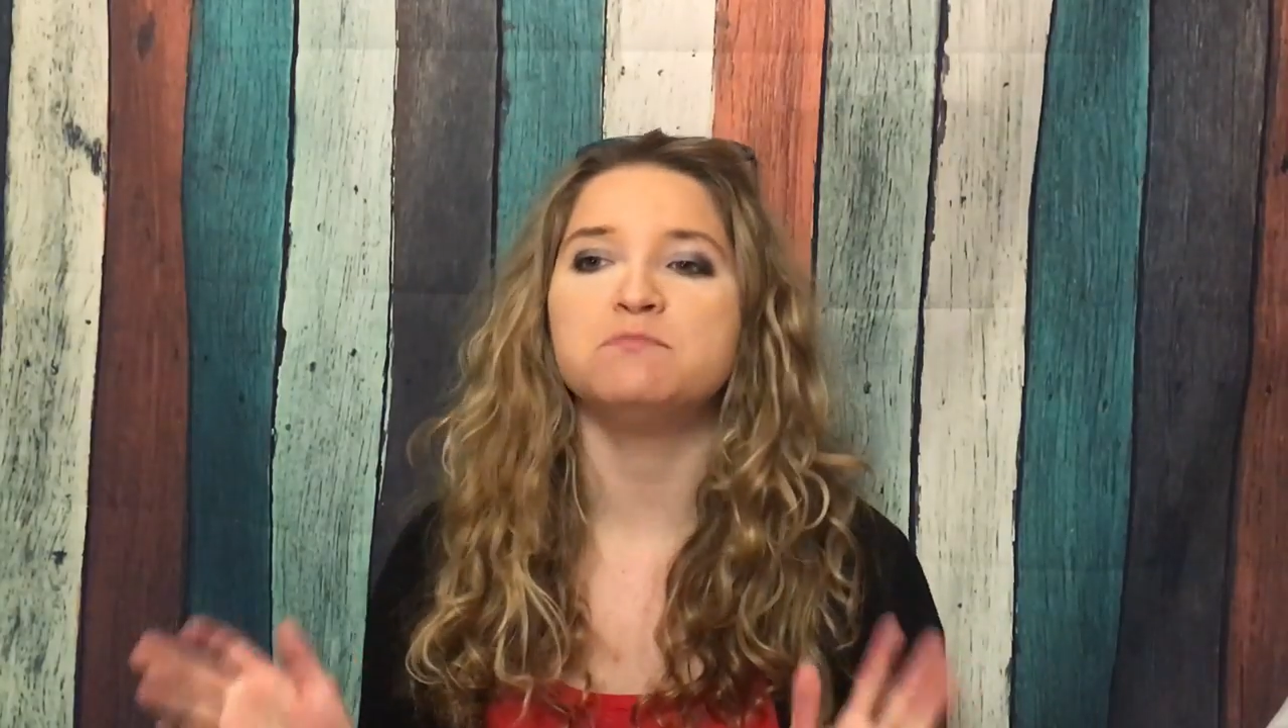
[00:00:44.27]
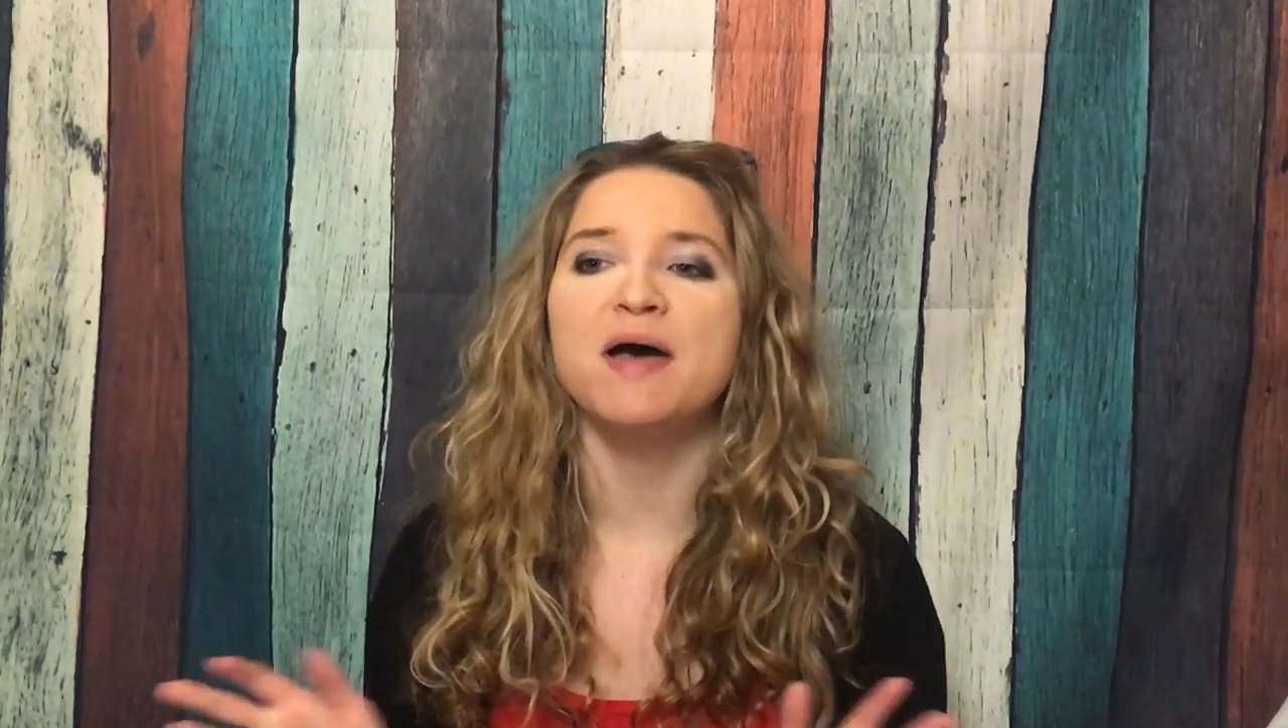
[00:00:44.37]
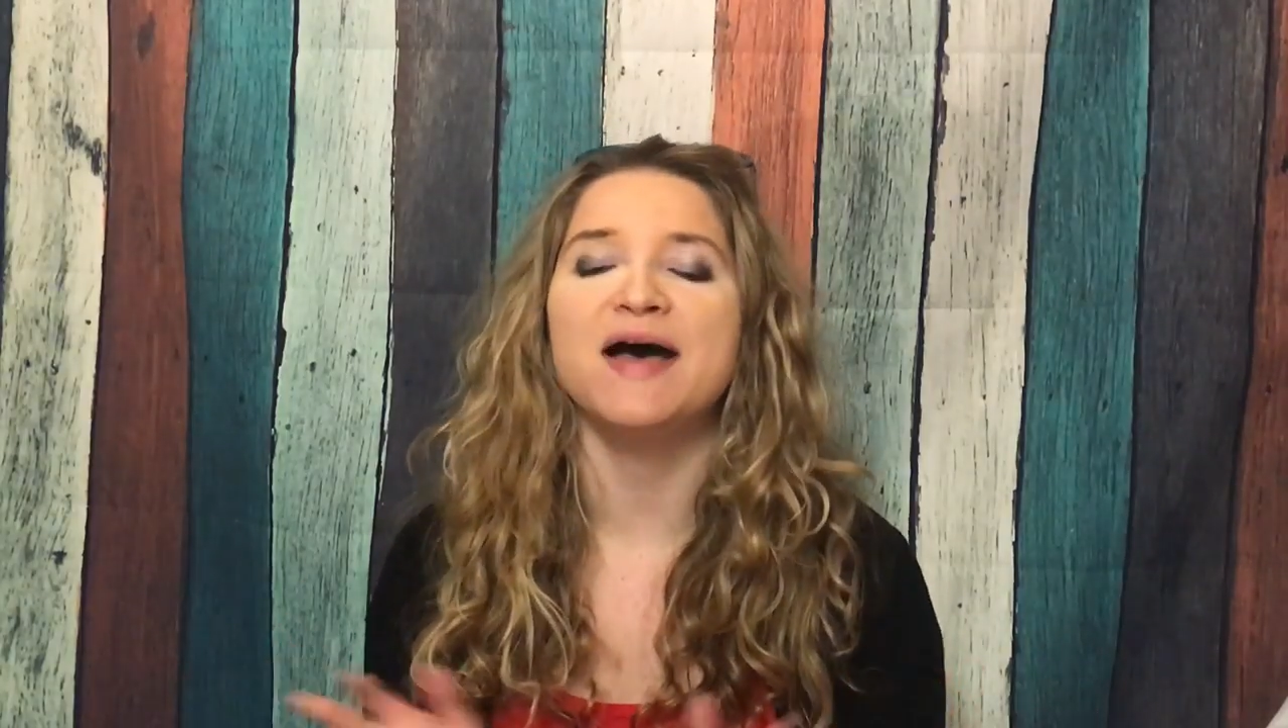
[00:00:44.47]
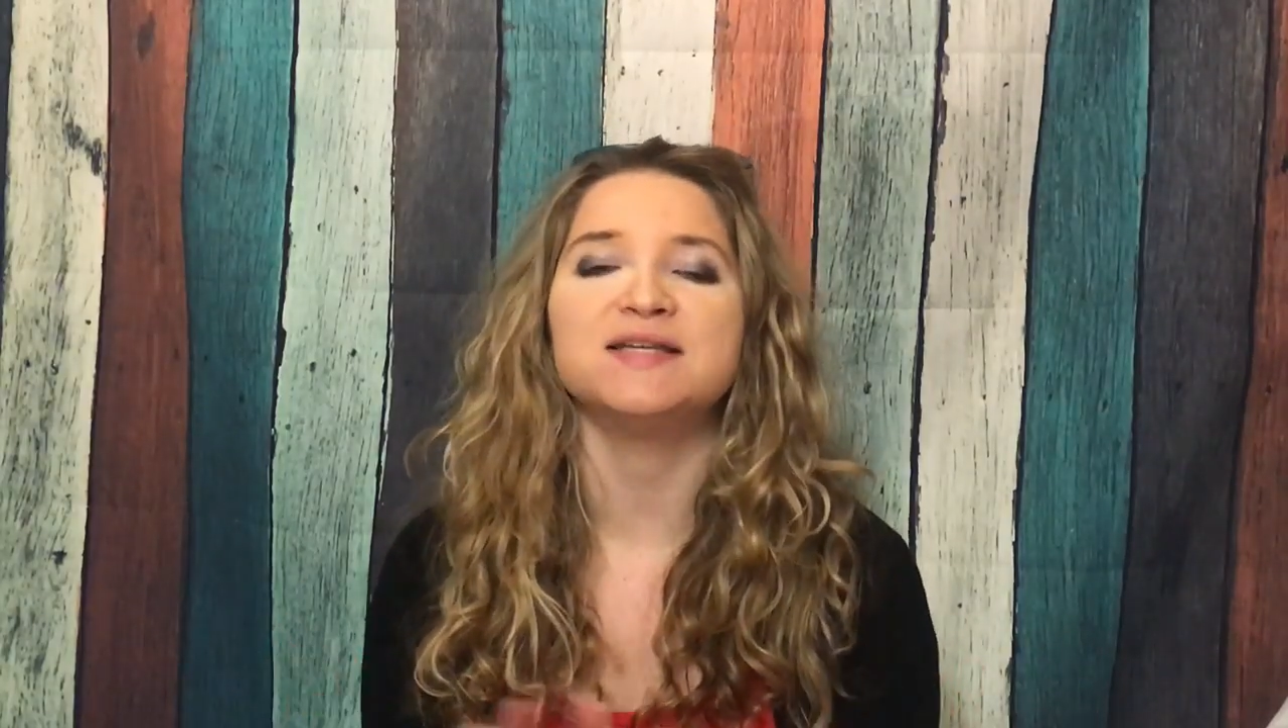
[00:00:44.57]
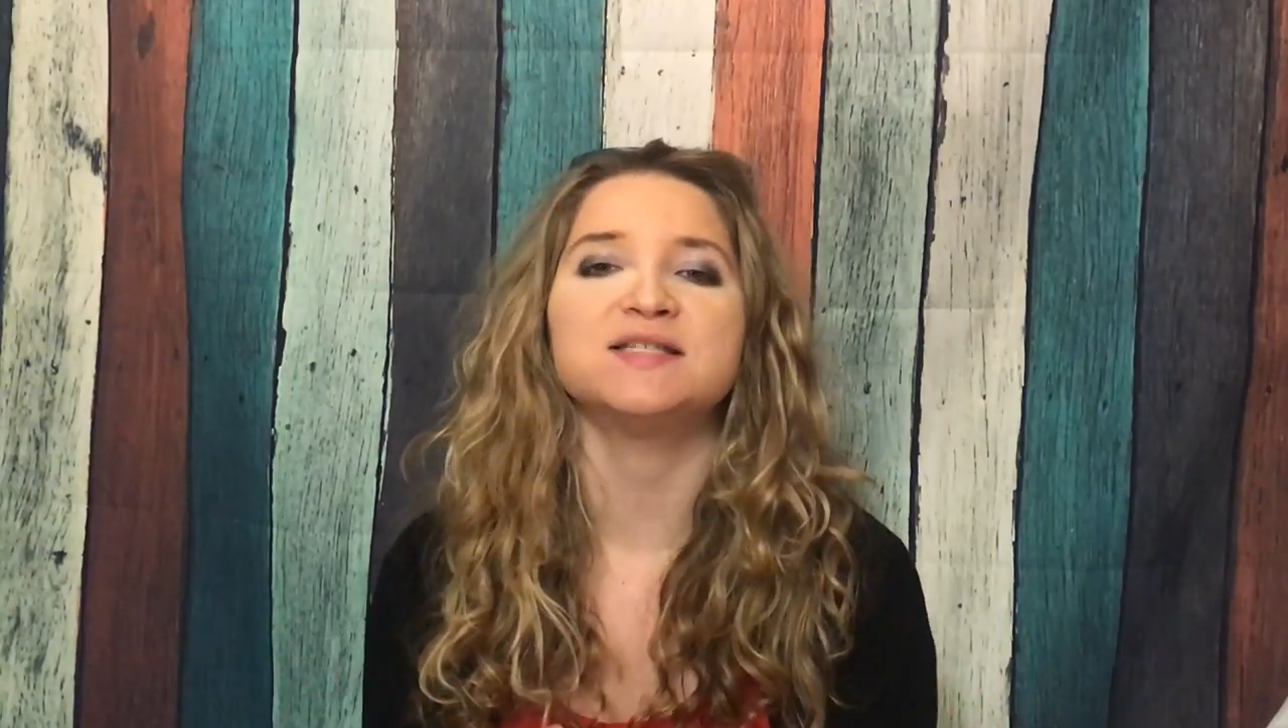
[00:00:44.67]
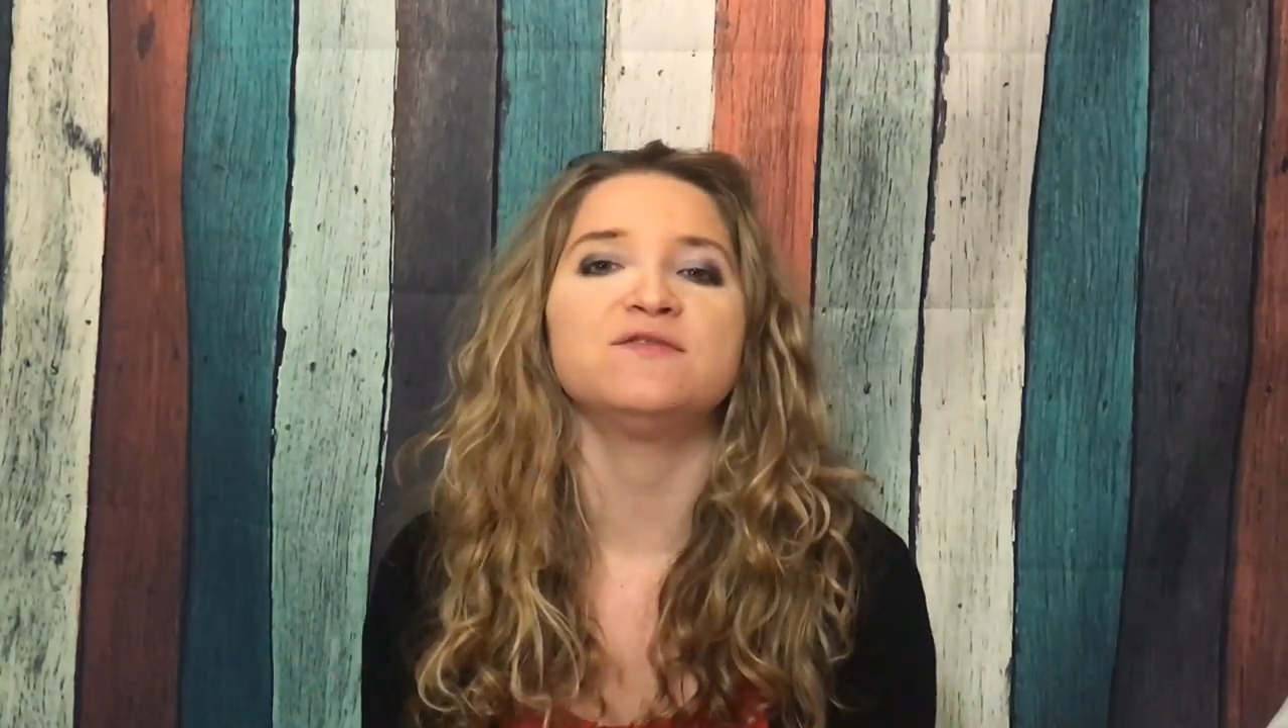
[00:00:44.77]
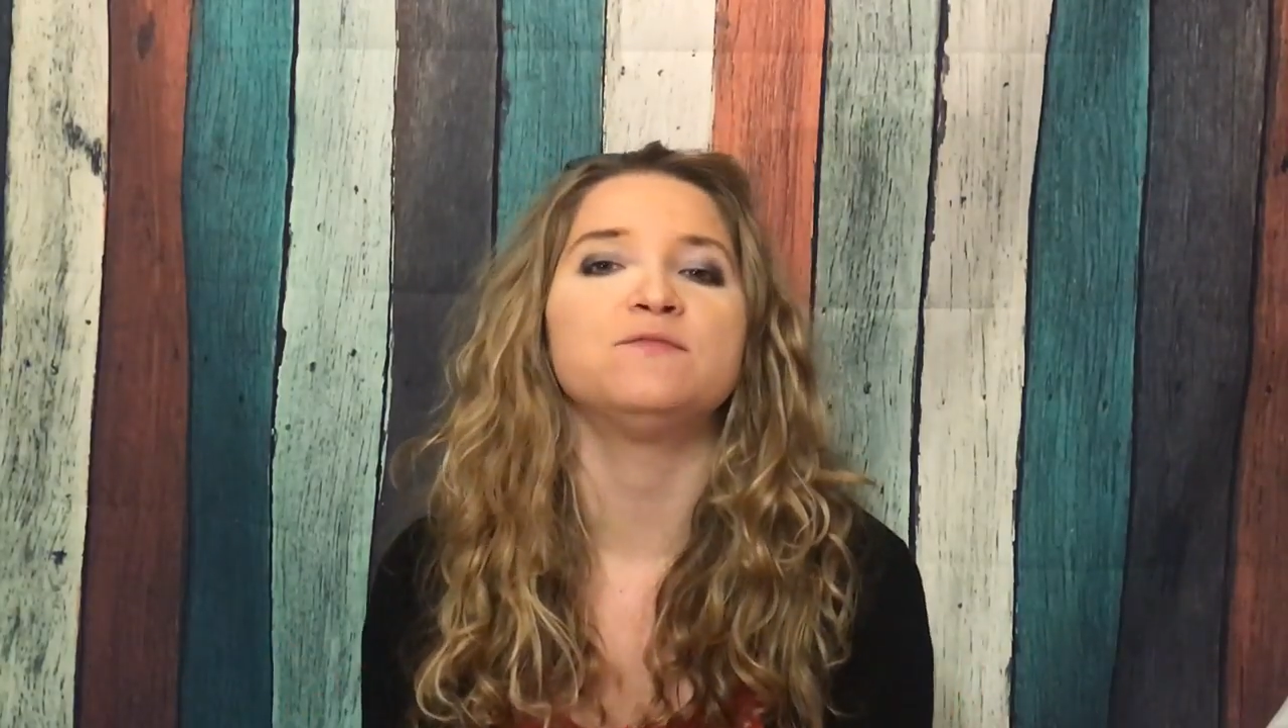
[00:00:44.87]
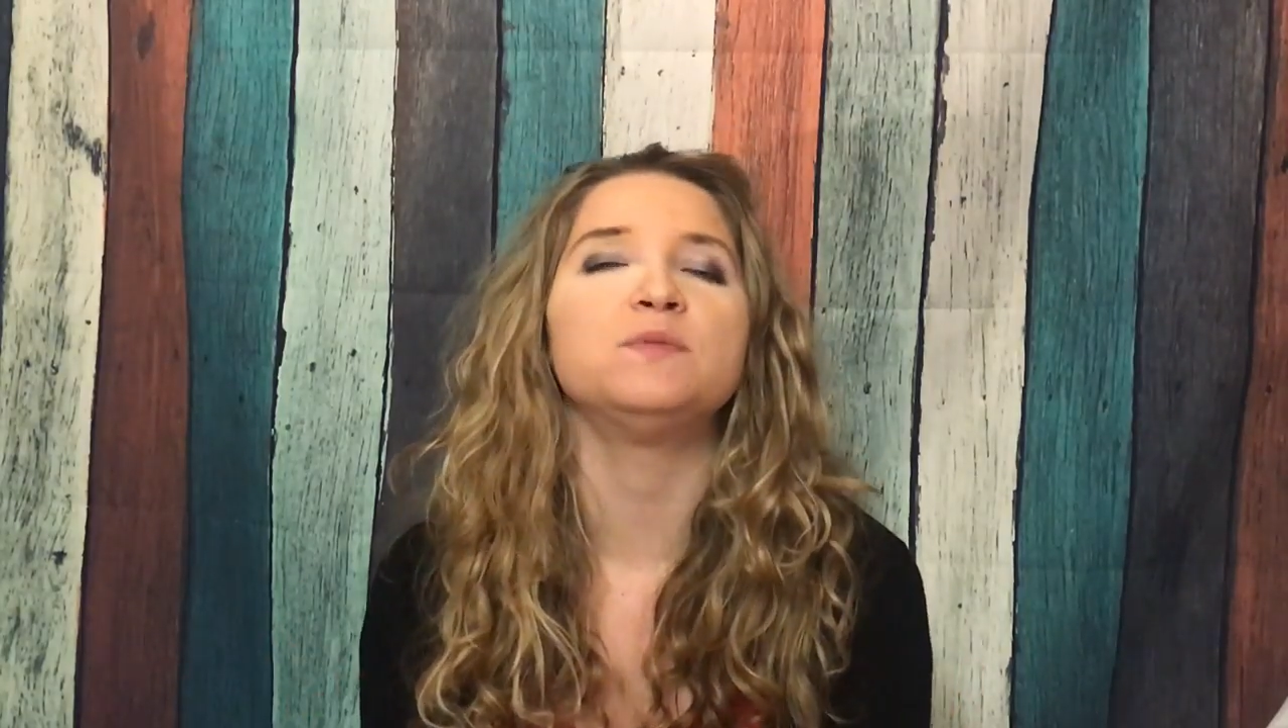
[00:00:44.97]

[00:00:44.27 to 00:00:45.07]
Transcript: massive,